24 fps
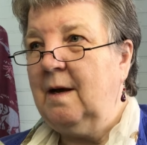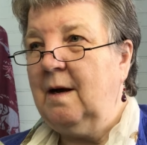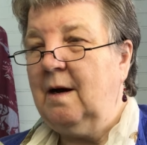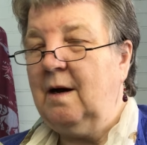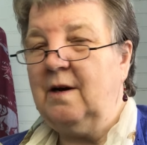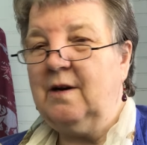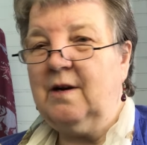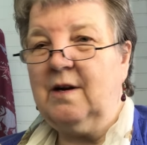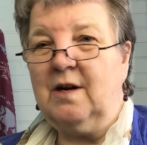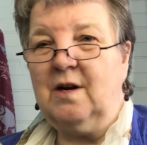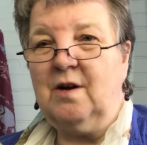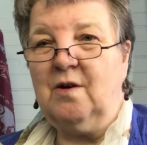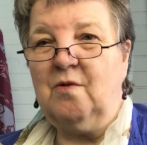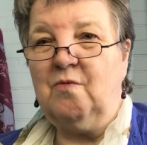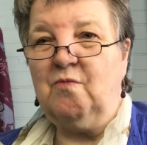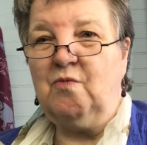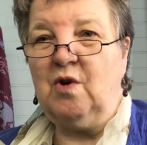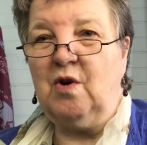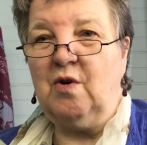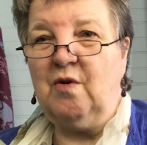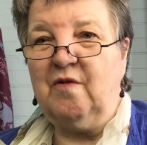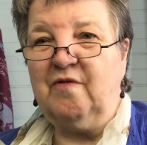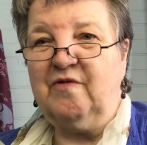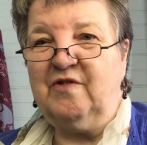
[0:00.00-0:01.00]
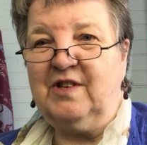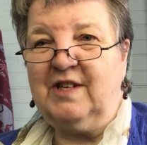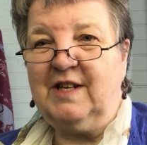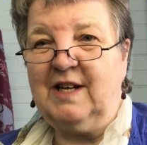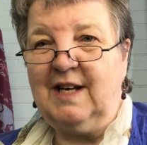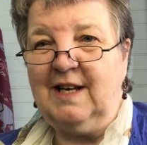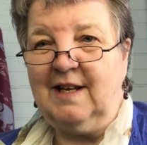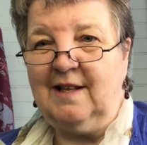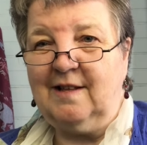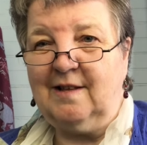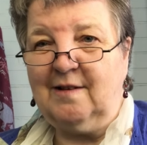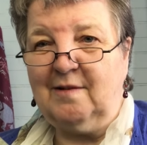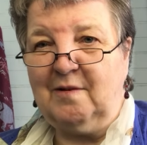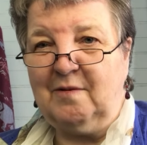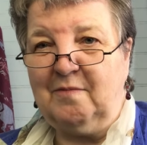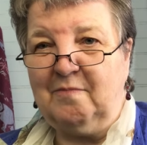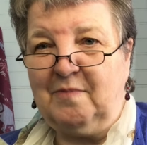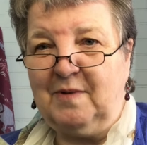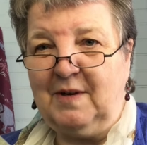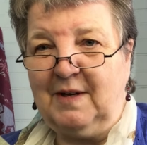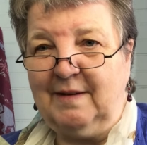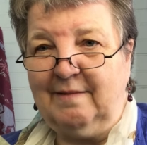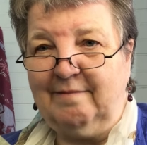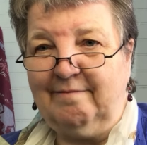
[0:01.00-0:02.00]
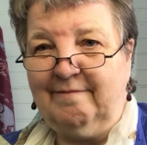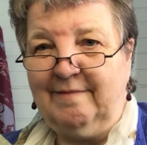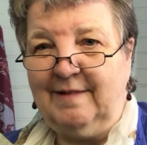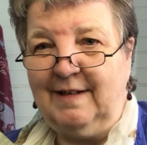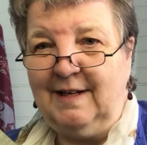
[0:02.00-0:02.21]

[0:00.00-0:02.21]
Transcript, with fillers: I don't know, a row of teeth that have been,